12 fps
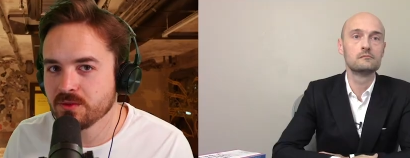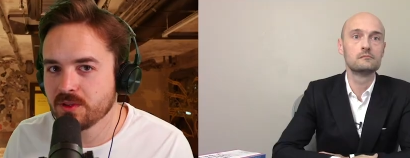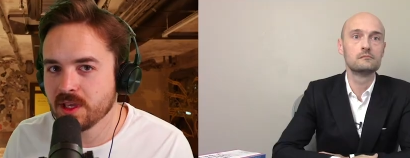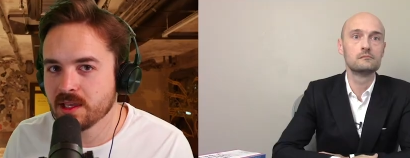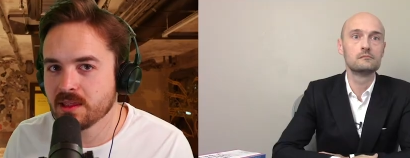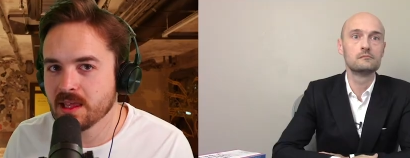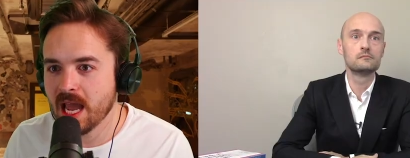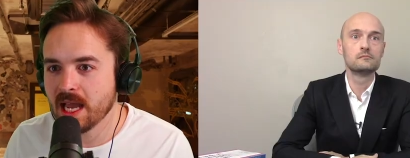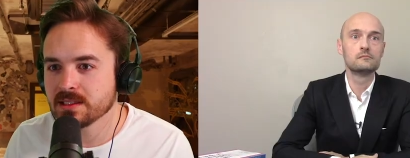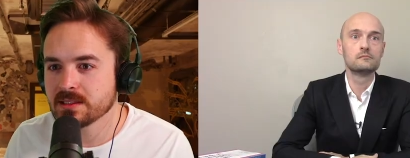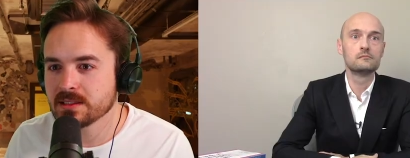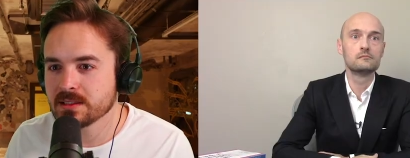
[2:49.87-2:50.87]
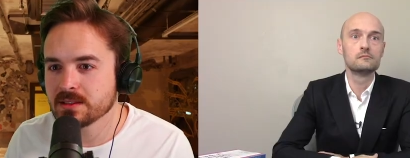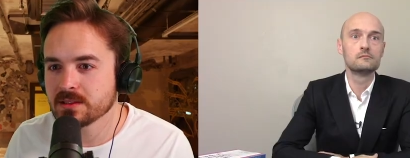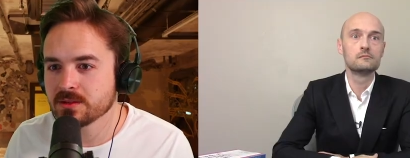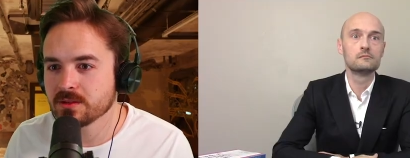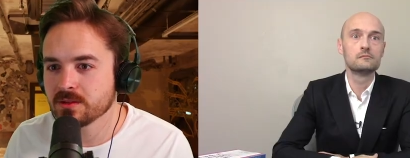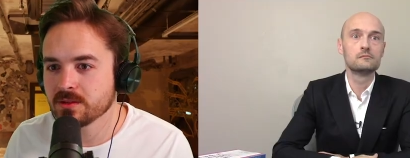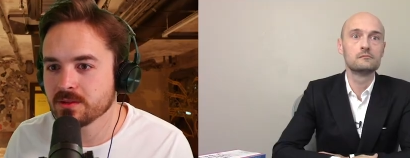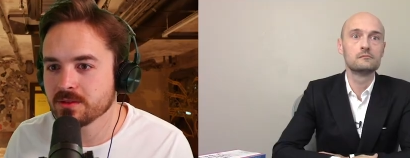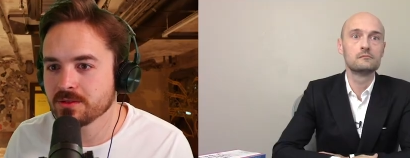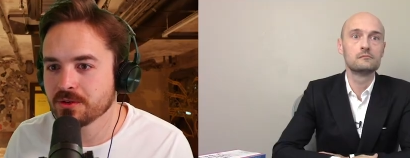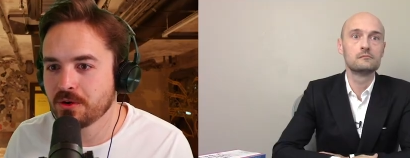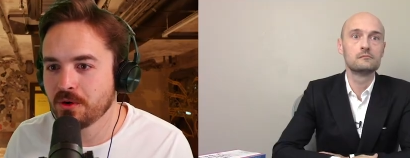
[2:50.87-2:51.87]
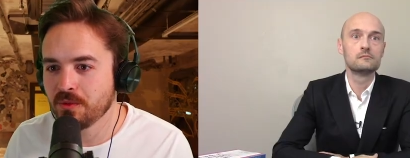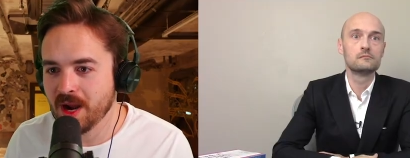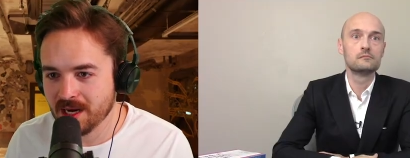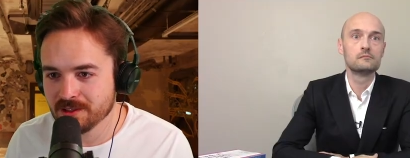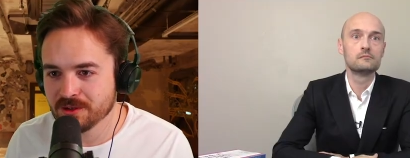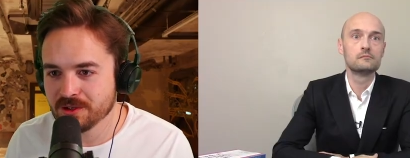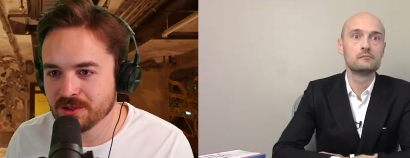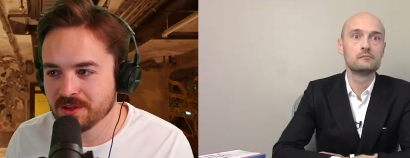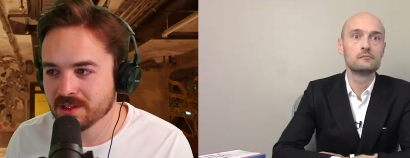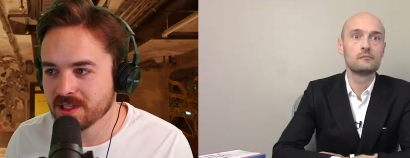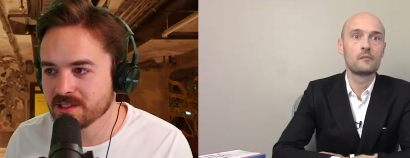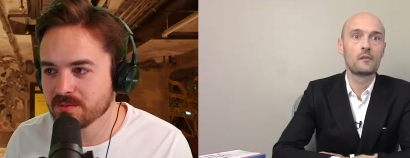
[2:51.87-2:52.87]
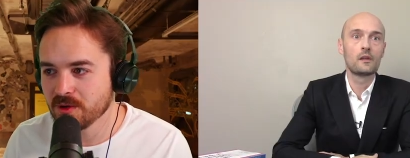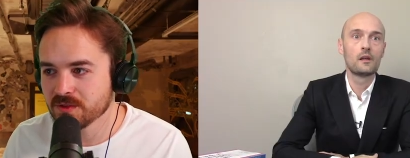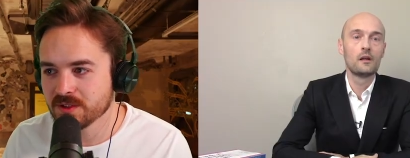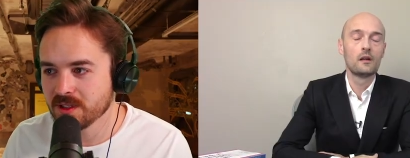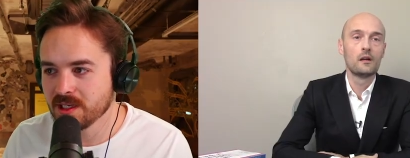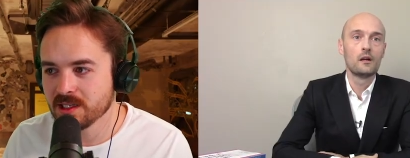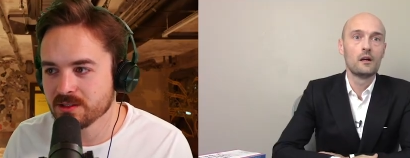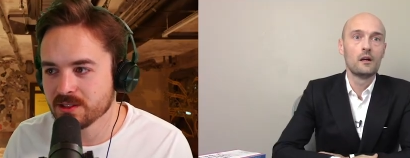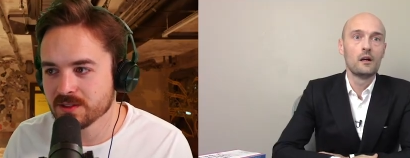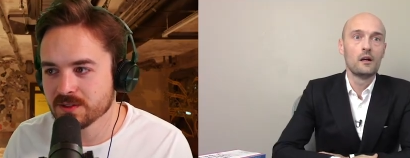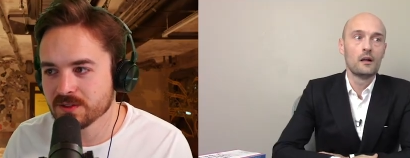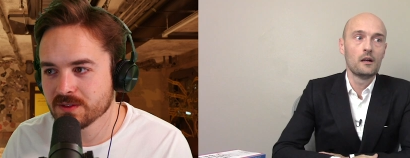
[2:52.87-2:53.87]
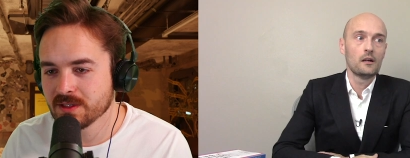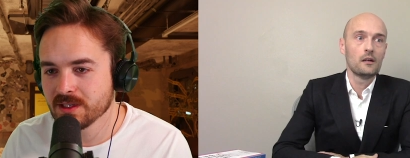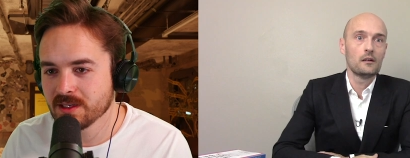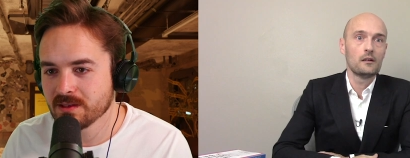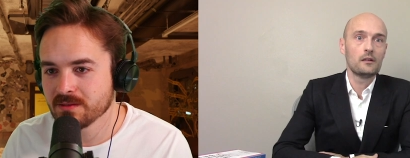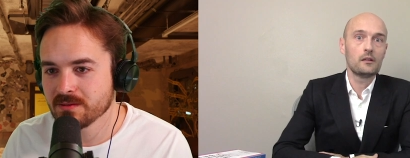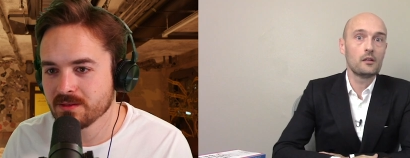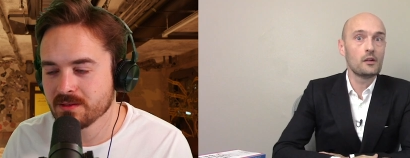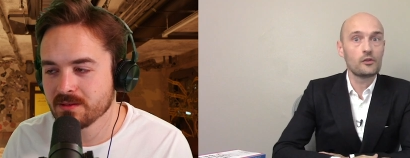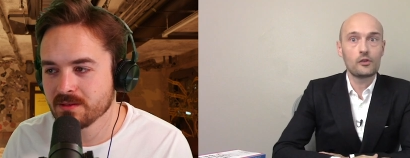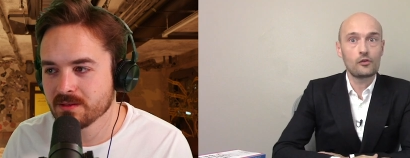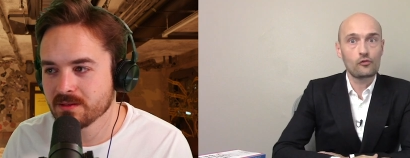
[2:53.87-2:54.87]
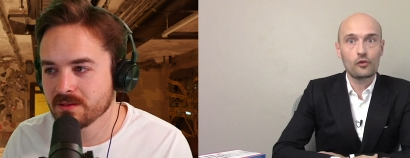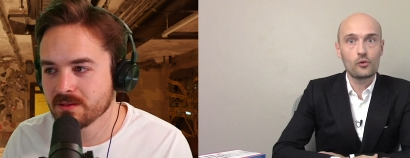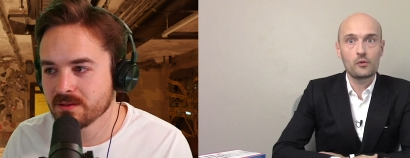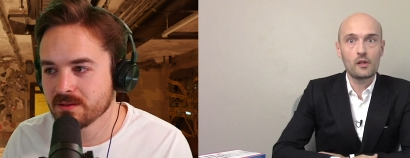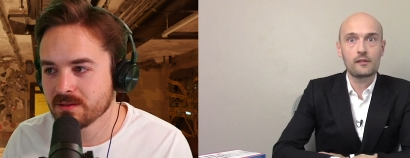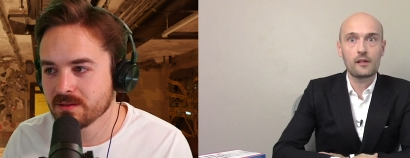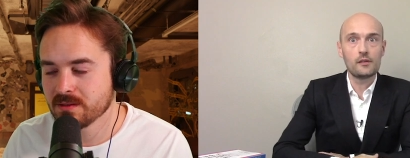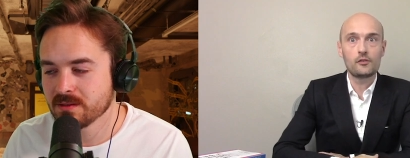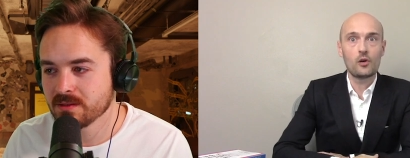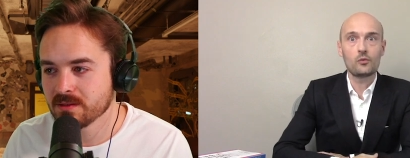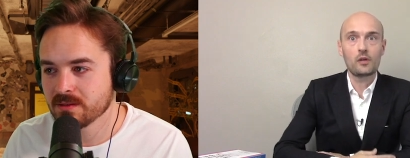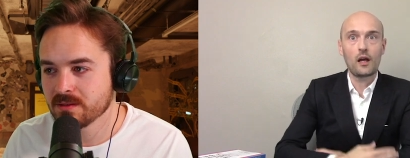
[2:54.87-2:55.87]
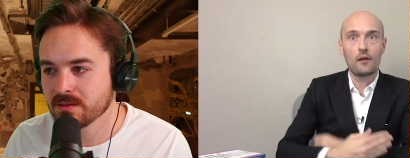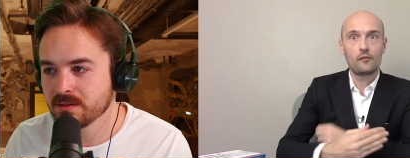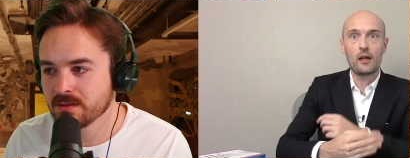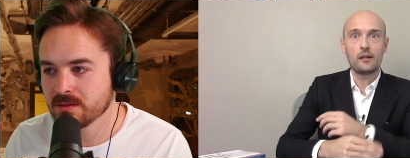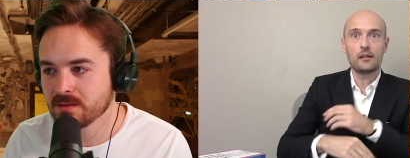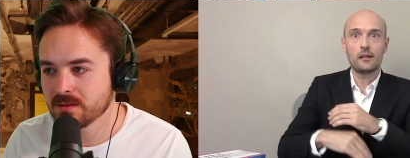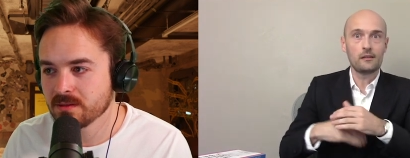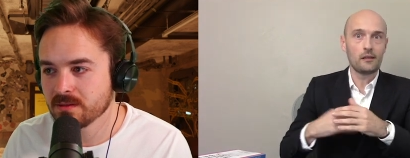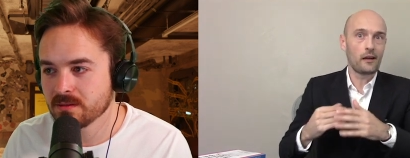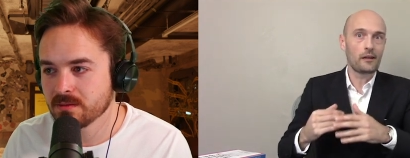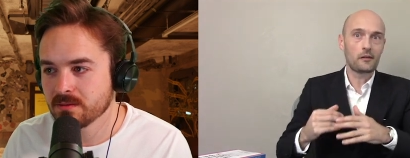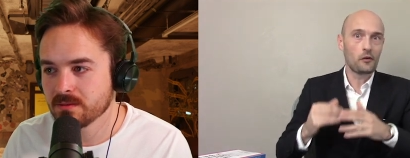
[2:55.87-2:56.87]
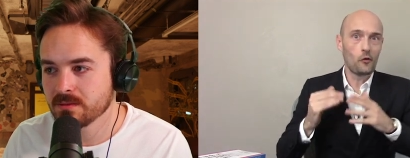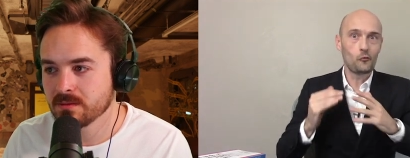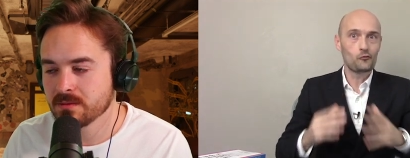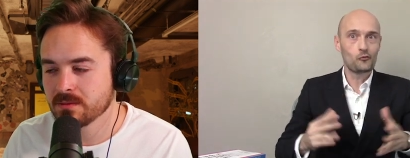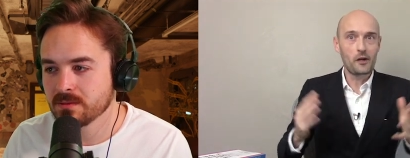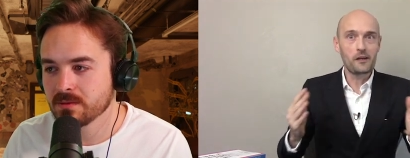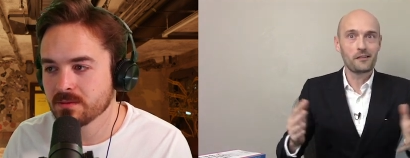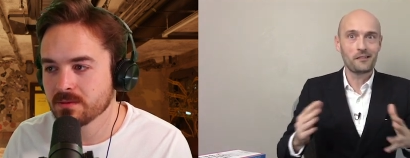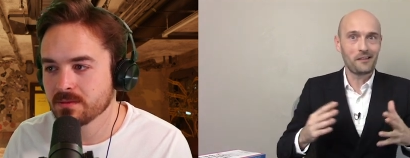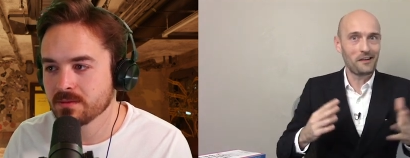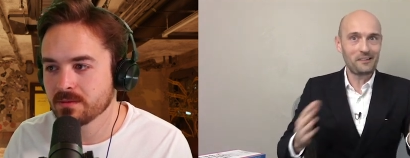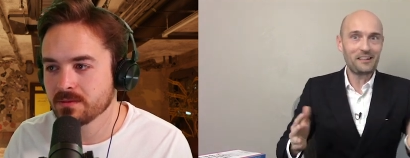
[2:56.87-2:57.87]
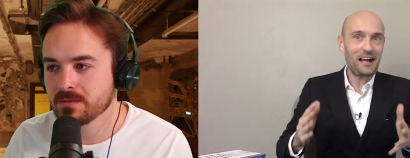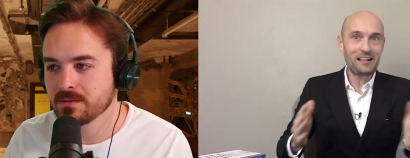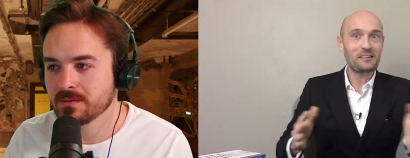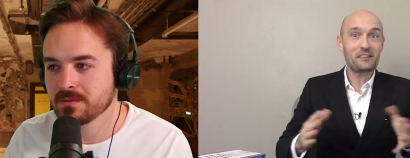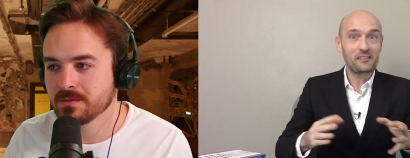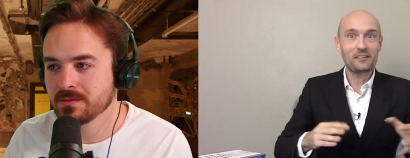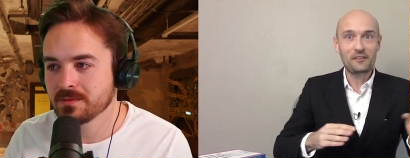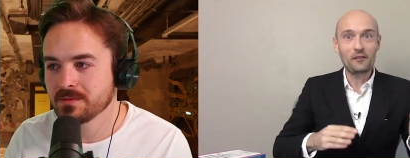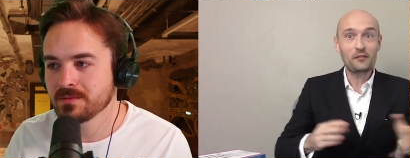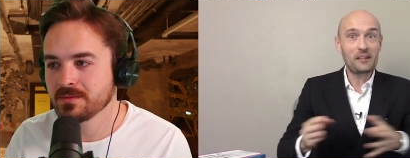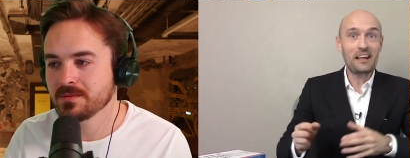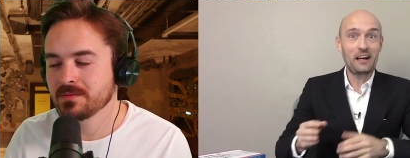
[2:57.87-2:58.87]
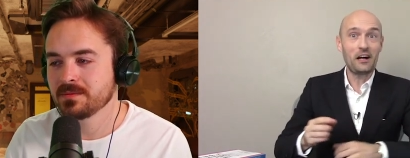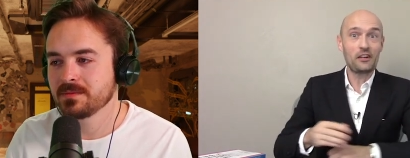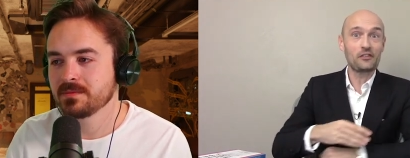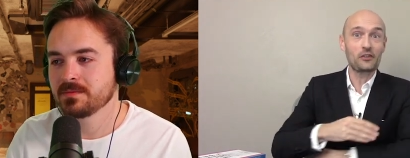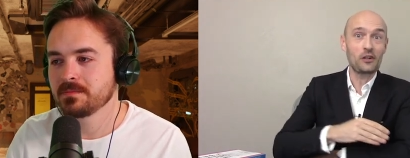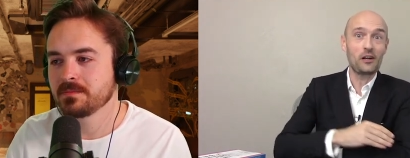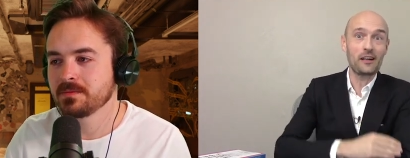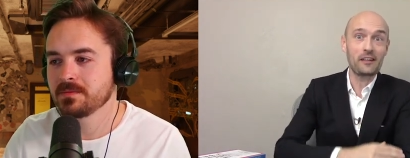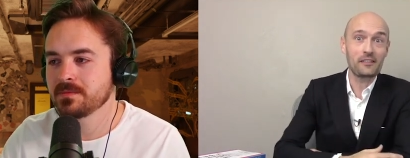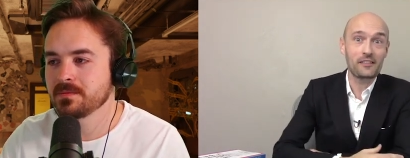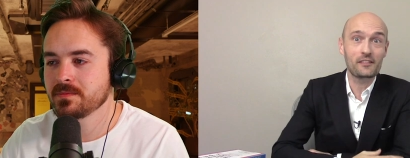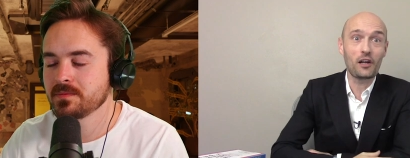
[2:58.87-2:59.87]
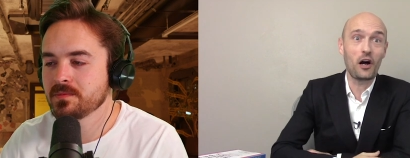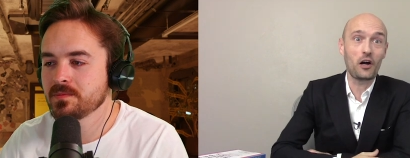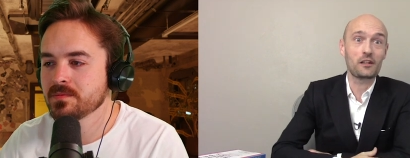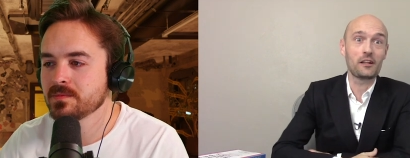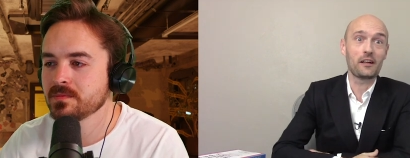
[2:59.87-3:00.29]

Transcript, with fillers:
Speaker 1: Do you think that's correct, or do you think that's mostly just?
Speaker 2: You know, the truth is I don't have any like real analysis of the underlying stock.